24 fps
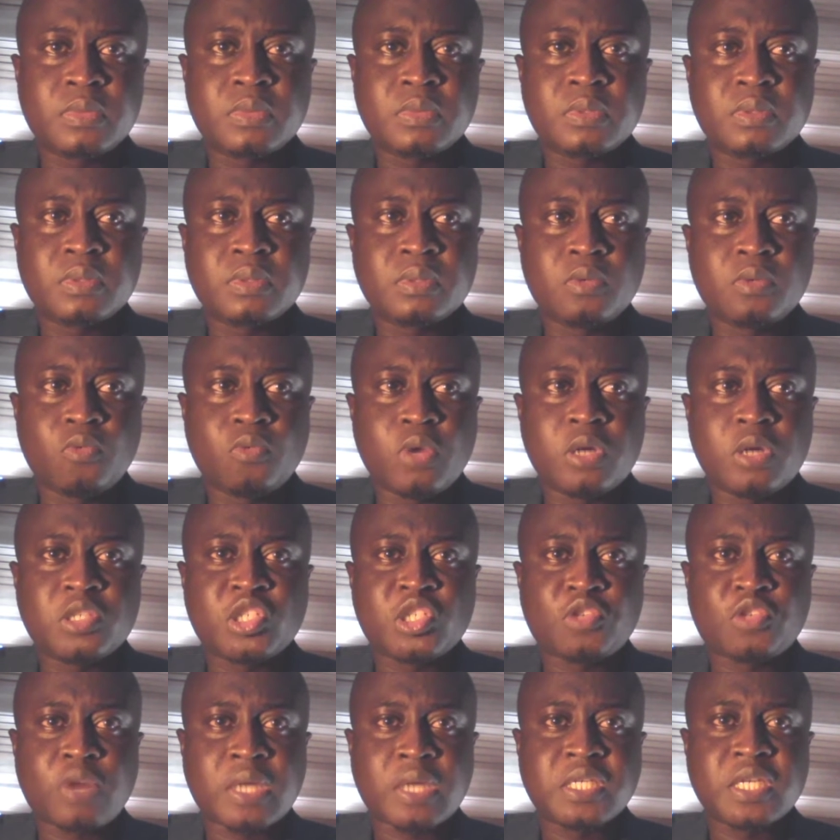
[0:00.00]
well
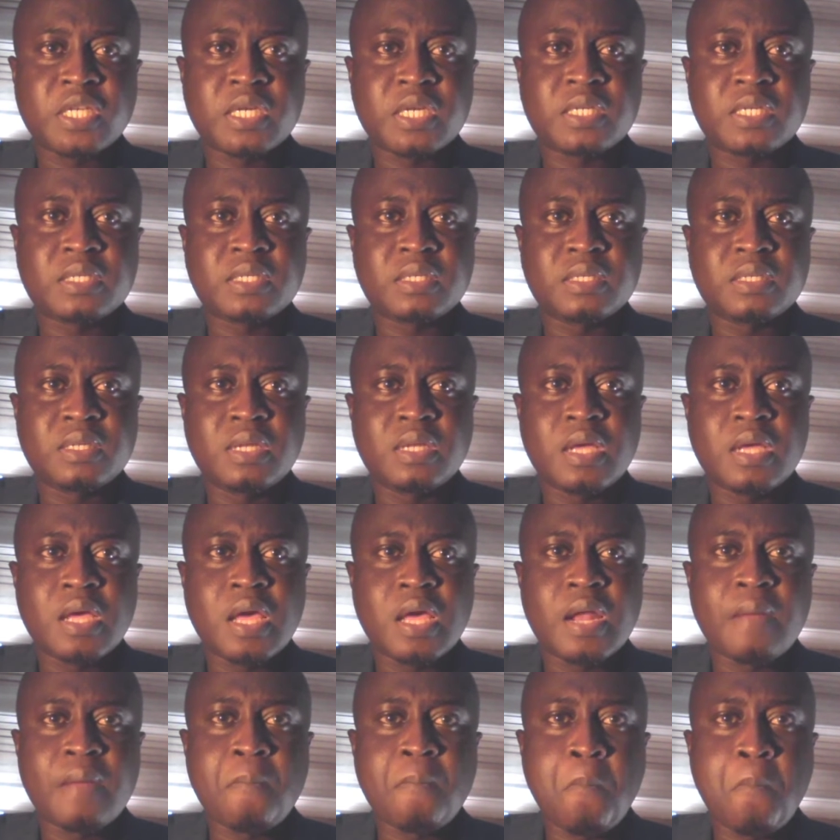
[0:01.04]
structured and
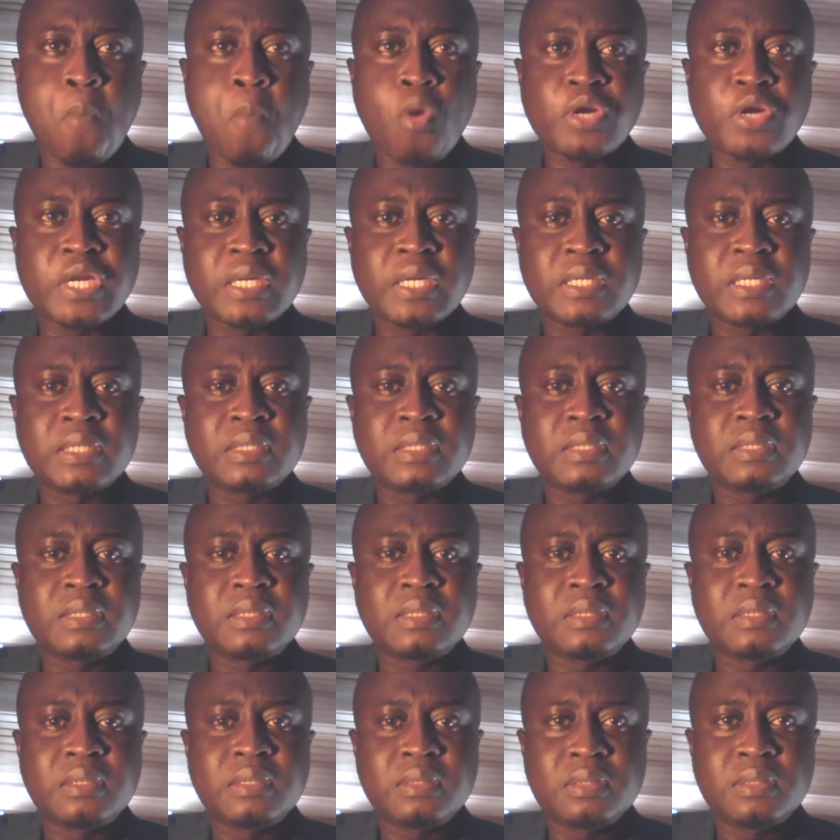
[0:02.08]
a modern
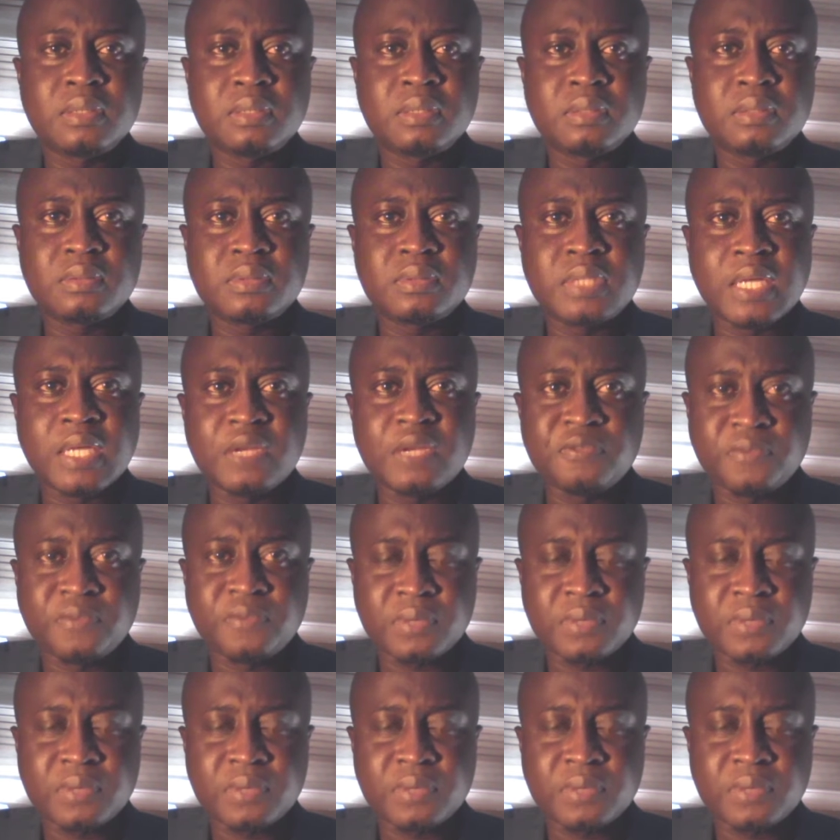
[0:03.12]
telephone